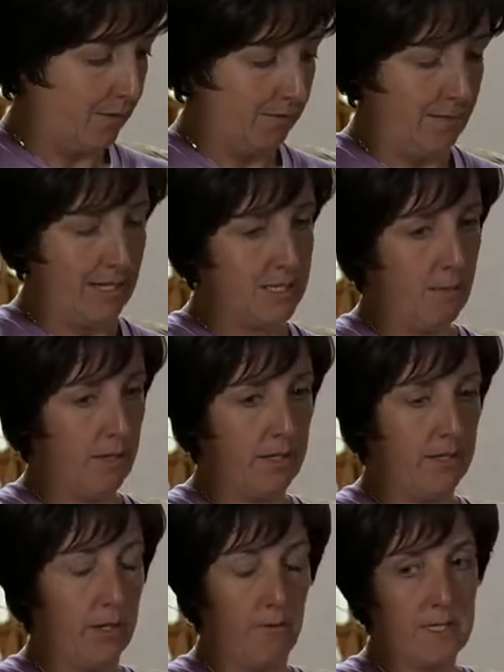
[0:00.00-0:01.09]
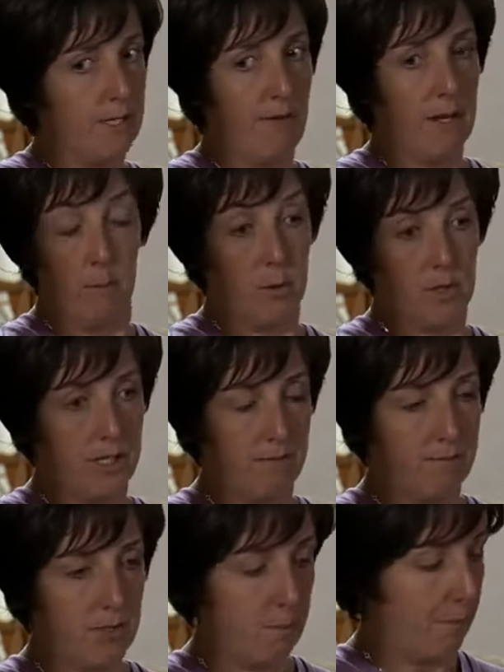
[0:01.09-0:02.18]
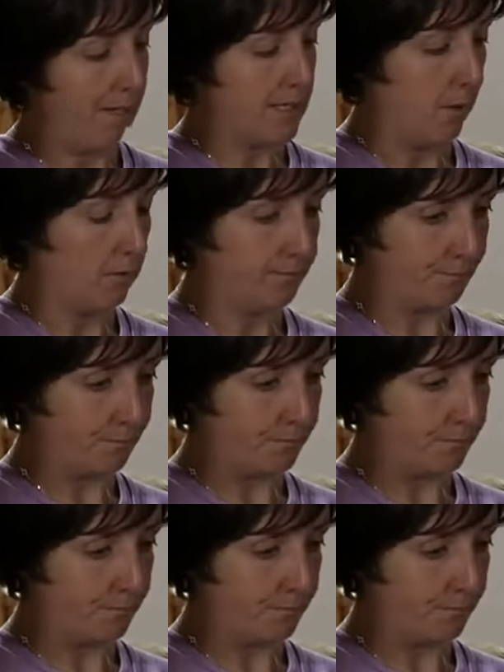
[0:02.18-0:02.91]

Well, my Auntie Monica had obviously read them, but she didn't pass them on.